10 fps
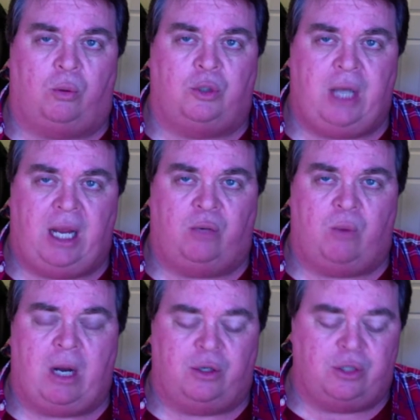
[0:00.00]
chain
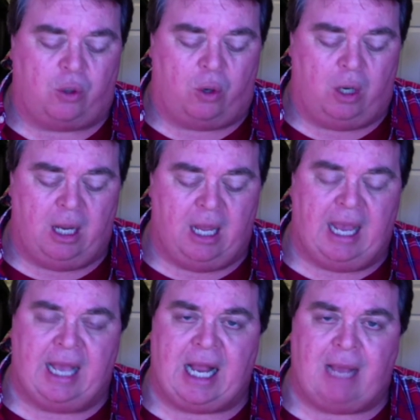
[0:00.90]
record store,
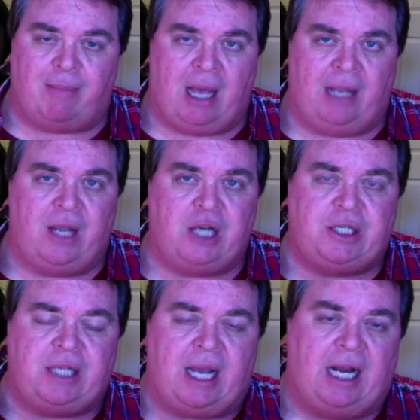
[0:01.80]
and I bought their
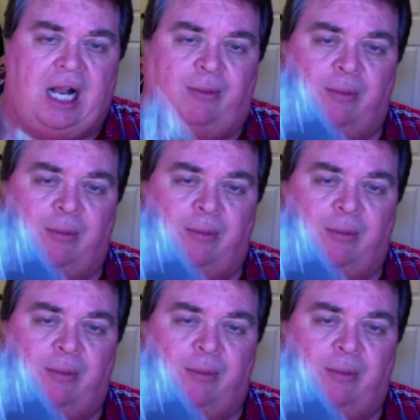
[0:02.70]
second album